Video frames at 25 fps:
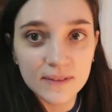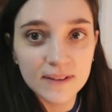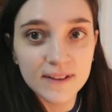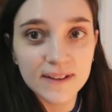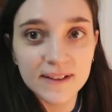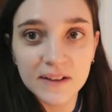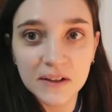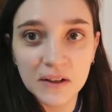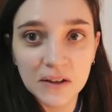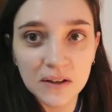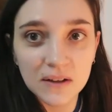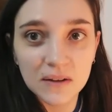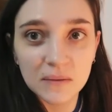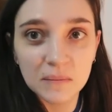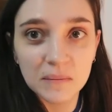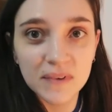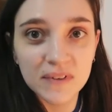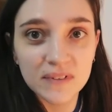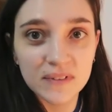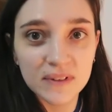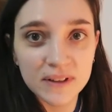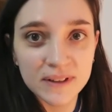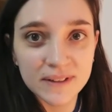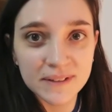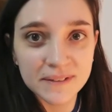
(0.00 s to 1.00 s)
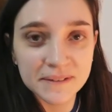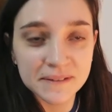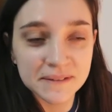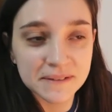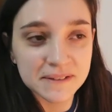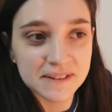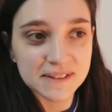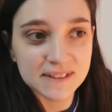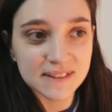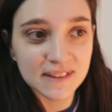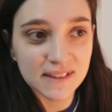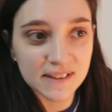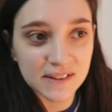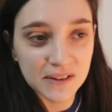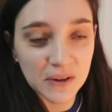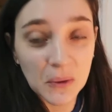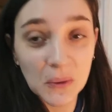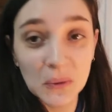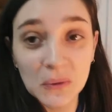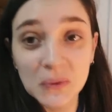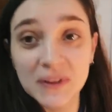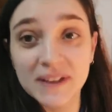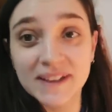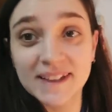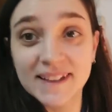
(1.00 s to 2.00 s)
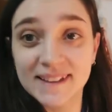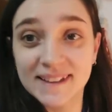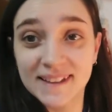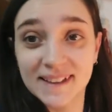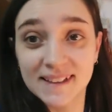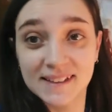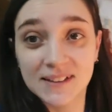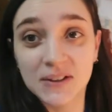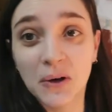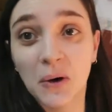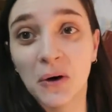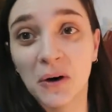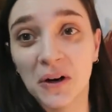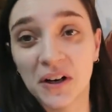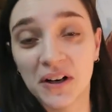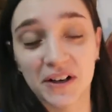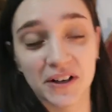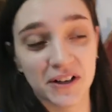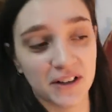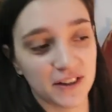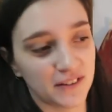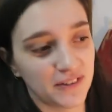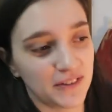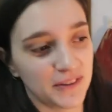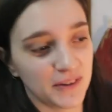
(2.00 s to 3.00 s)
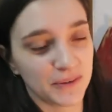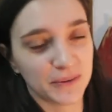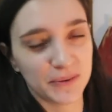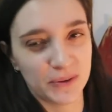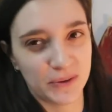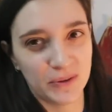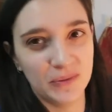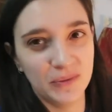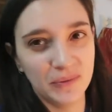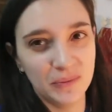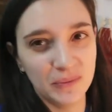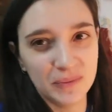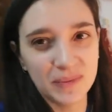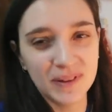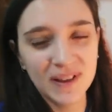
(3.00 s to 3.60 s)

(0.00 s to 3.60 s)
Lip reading: like my videos are only in this corner of the room.